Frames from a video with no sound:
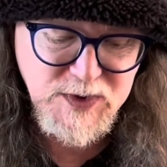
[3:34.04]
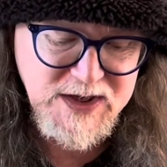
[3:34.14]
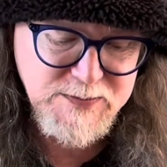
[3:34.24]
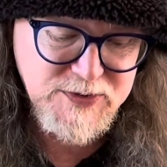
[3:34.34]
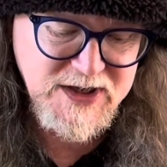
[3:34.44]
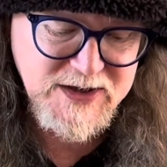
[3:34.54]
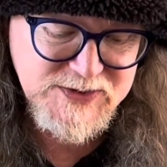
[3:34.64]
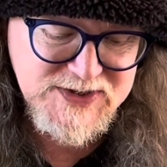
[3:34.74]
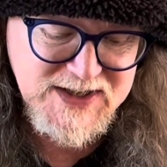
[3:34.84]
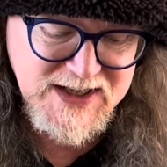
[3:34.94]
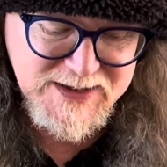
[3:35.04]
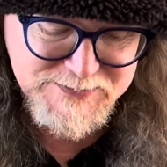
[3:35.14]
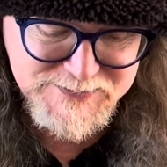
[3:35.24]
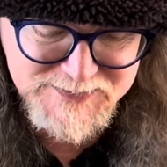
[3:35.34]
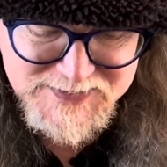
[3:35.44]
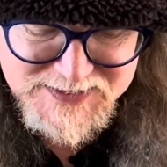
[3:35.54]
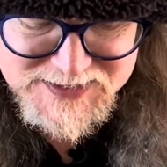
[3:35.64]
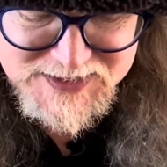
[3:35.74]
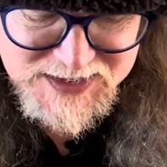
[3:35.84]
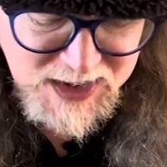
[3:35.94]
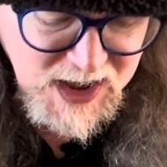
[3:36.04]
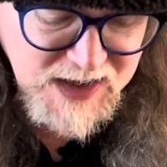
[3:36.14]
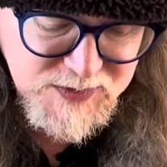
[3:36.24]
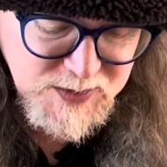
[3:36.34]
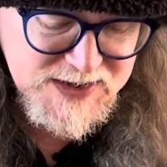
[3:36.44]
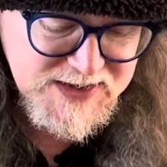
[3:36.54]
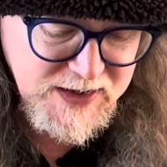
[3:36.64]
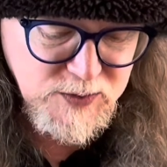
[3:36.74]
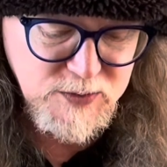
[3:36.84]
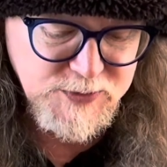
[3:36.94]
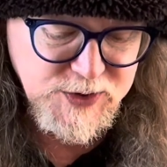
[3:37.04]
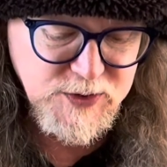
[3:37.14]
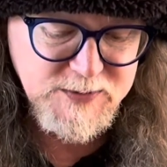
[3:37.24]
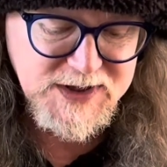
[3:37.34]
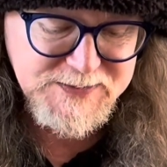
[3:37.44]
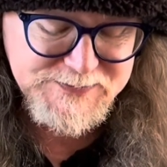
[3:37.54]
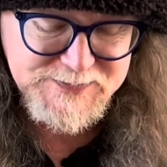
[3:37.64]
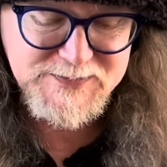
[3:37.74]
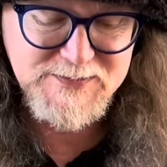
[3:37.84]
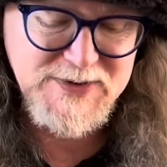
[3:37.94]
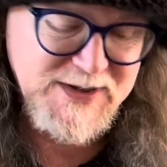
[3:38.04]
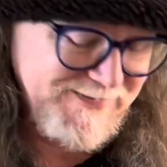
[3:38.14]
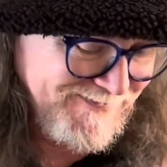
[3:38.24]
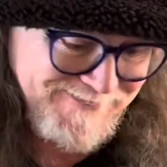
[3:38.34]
way to pronounce that. I've always said Umaga, but